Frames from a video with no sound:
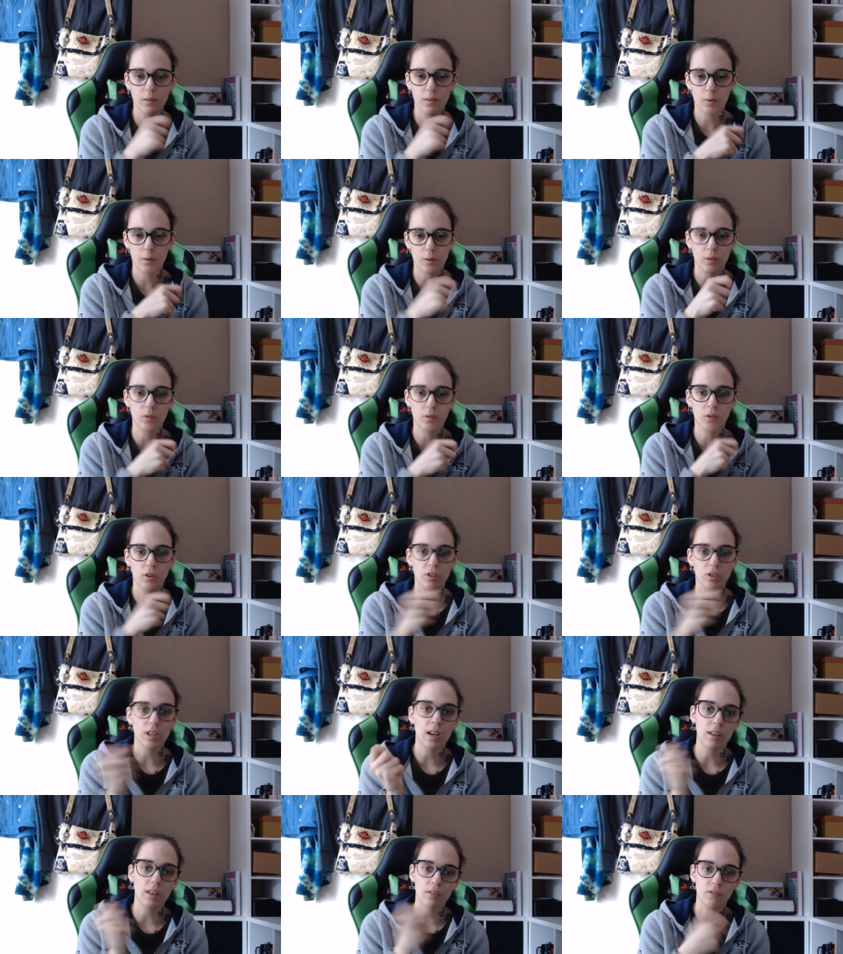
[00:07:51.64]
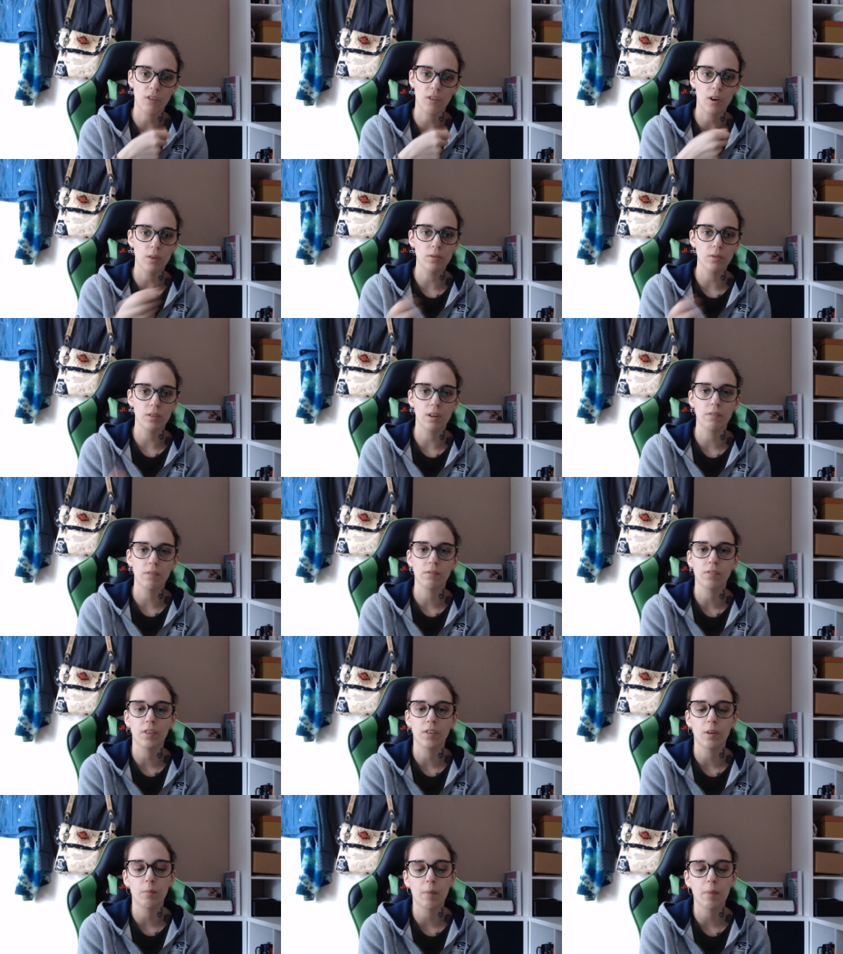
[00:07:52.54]
cross out the rows and
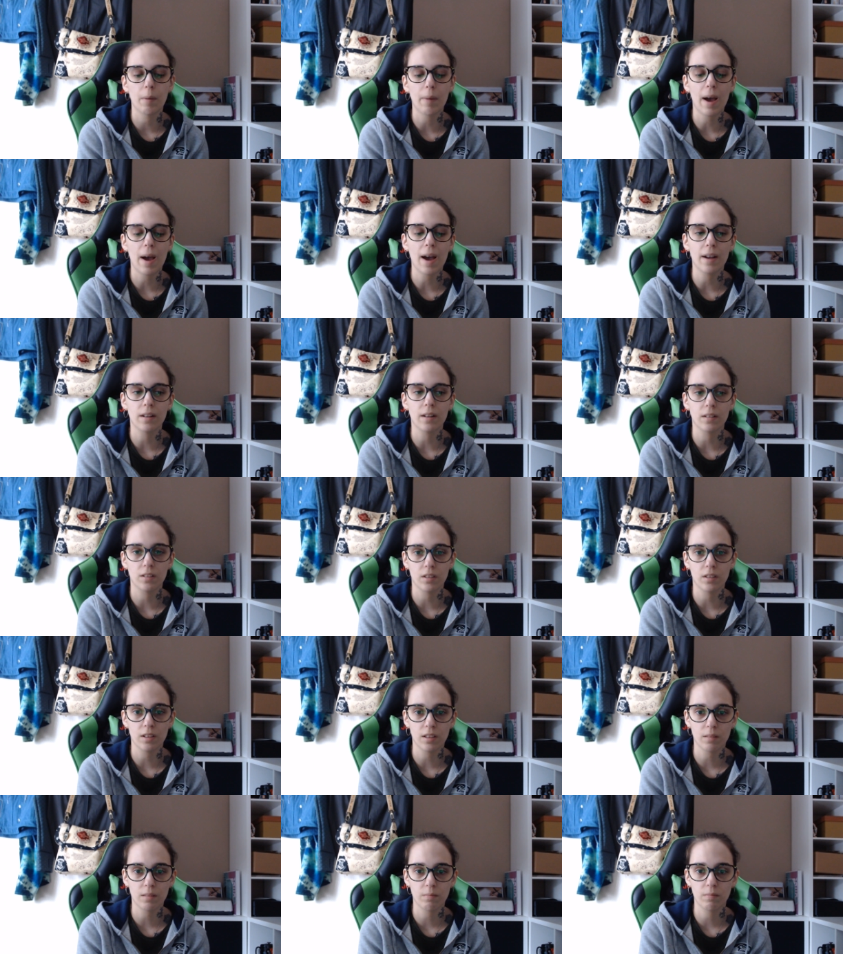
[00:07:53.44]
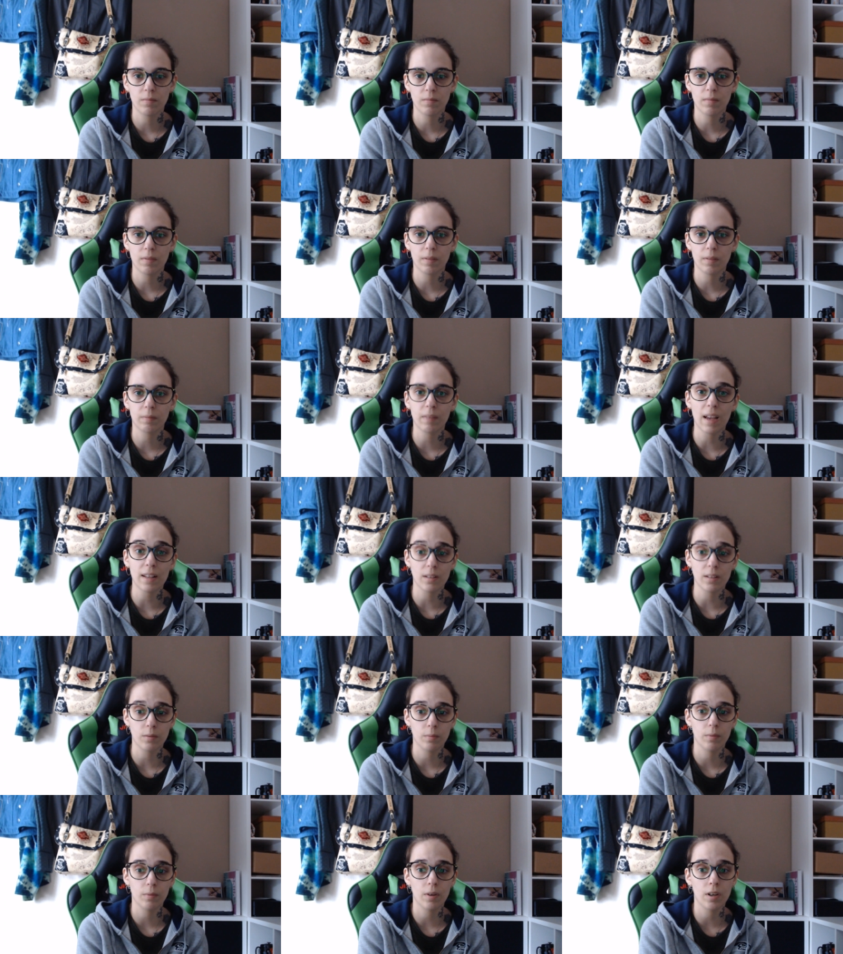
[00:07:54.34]
everything on my pattern, so
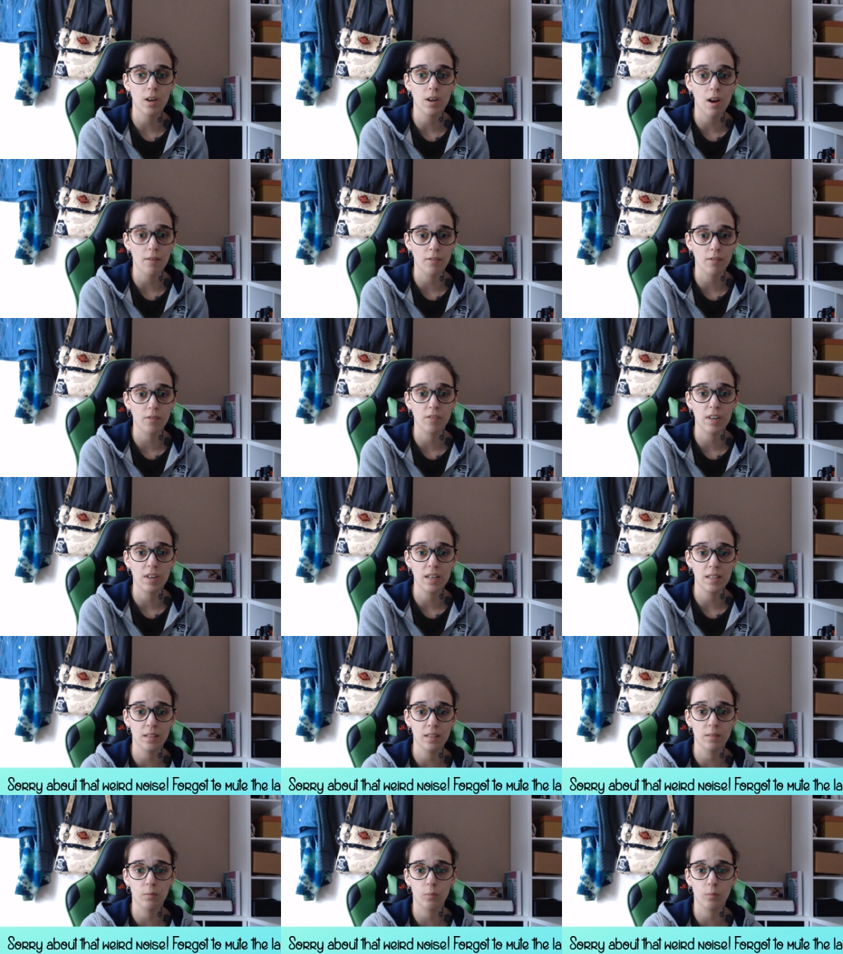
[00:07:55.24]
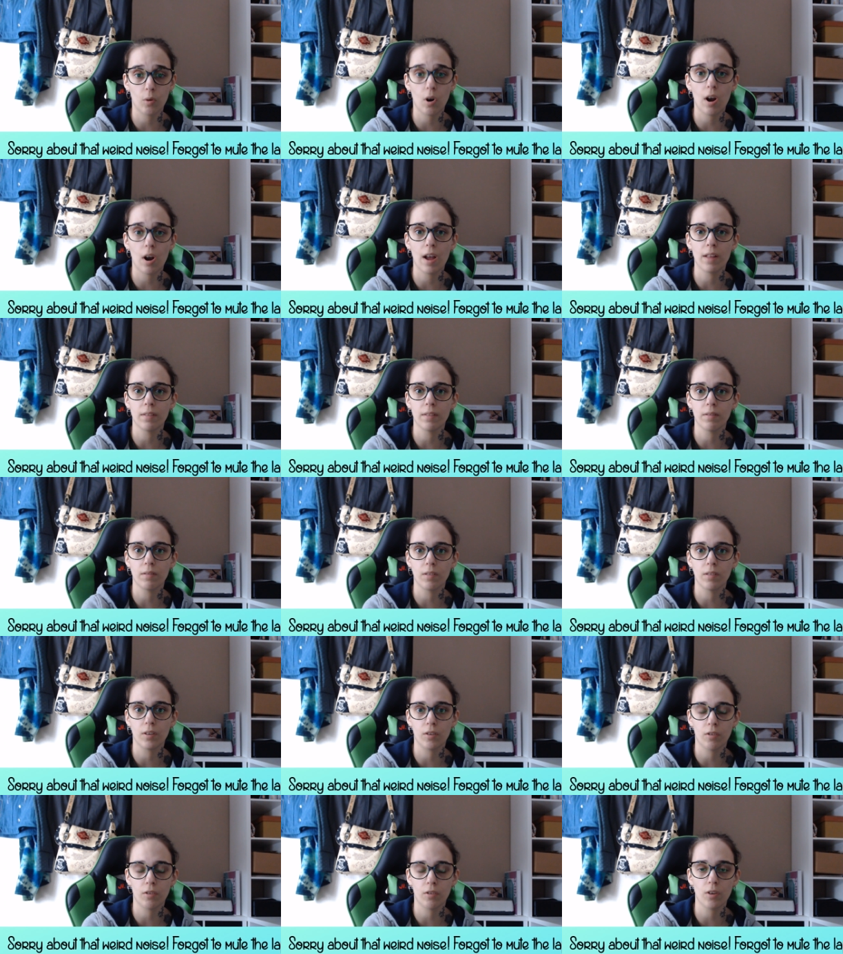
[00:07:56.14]
that's another reason why
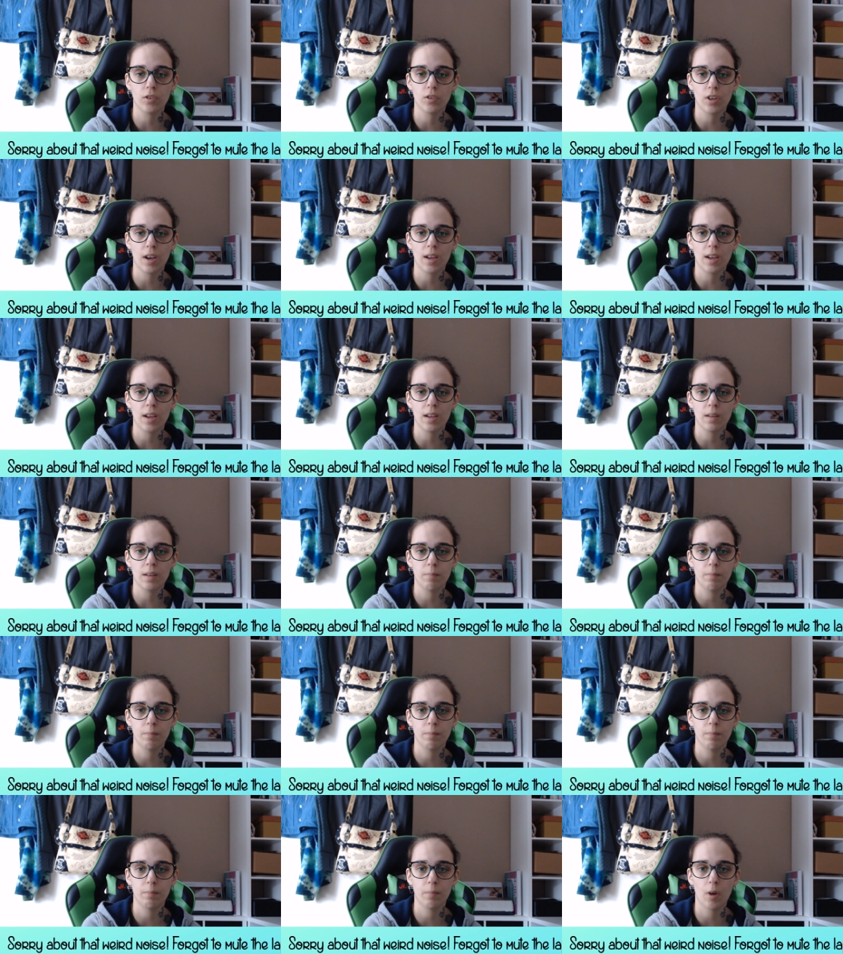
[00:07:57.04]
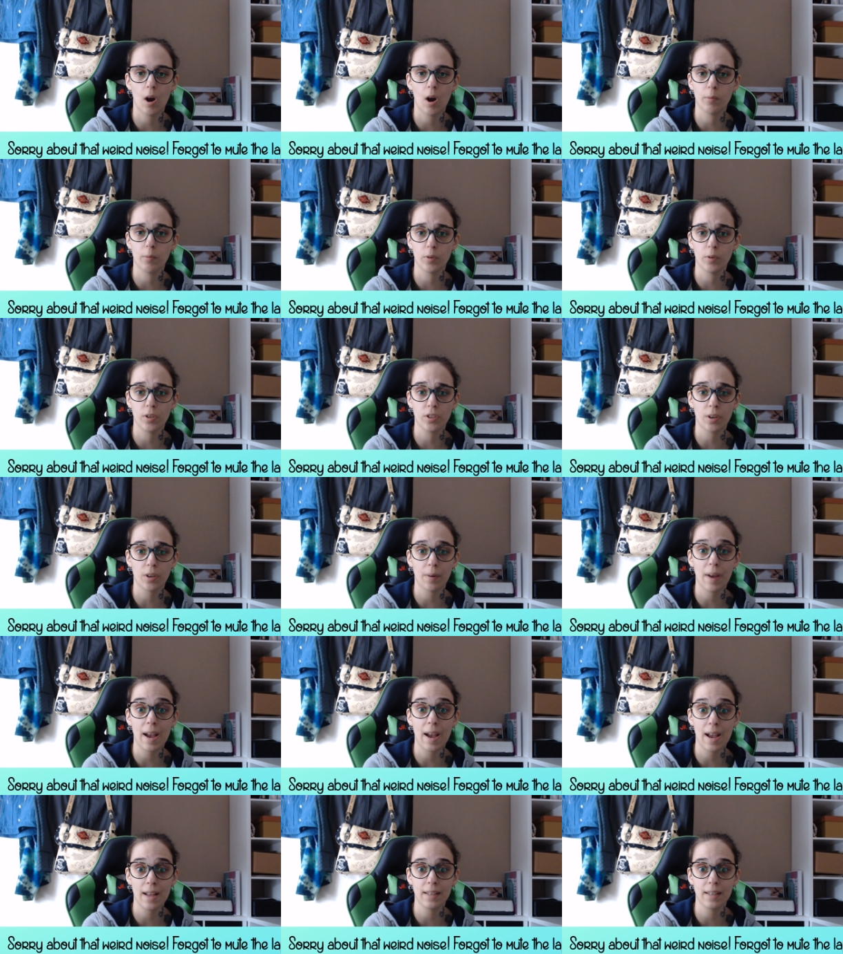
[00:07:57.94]
the crochet Bible is so
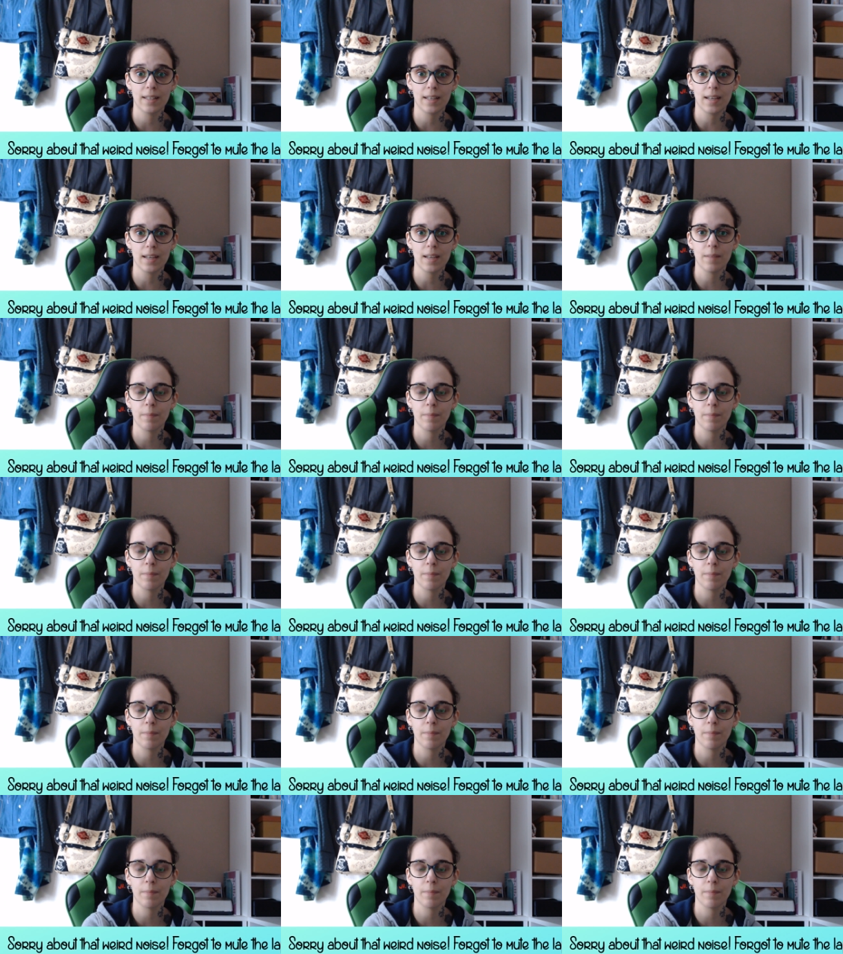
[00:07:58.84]
handy.